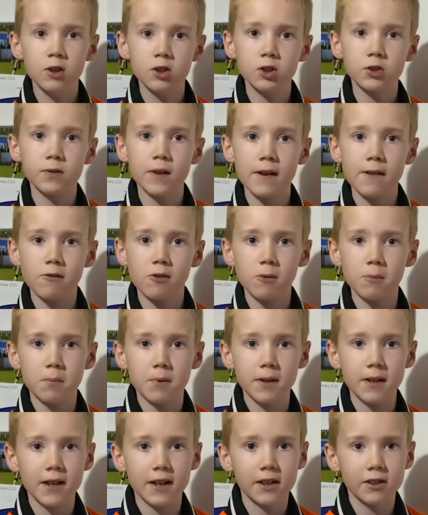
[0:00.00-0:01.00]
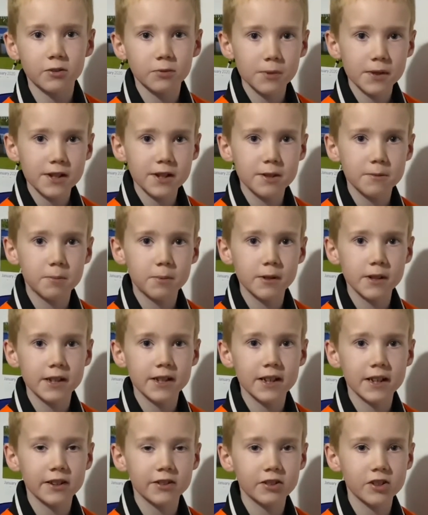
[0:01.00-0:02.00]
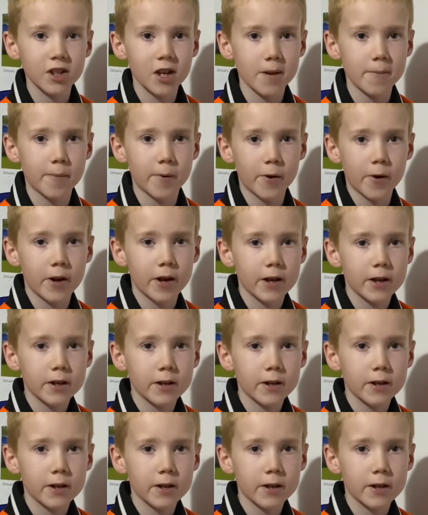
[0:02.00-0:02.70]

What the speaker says: favourite players when you played at Stair Park?